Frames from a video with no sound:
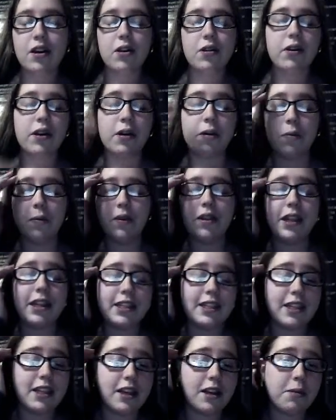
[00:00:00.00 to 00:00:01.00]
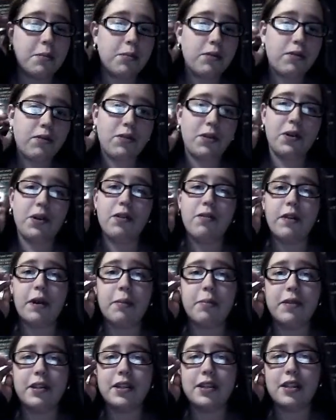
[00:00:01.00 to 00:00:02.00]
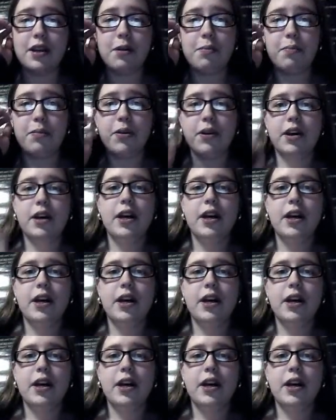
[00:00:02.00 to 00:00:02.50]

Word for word: Okay, one last thing before I wrap this up.